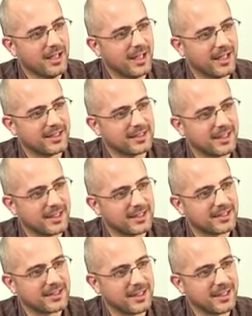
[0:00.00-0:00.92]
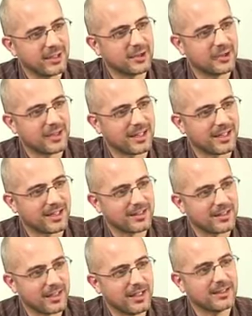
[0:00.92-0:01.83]
It's, it's an issue
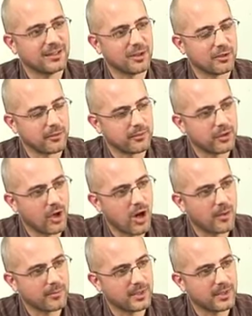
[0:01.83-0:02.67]
that needs a lot of time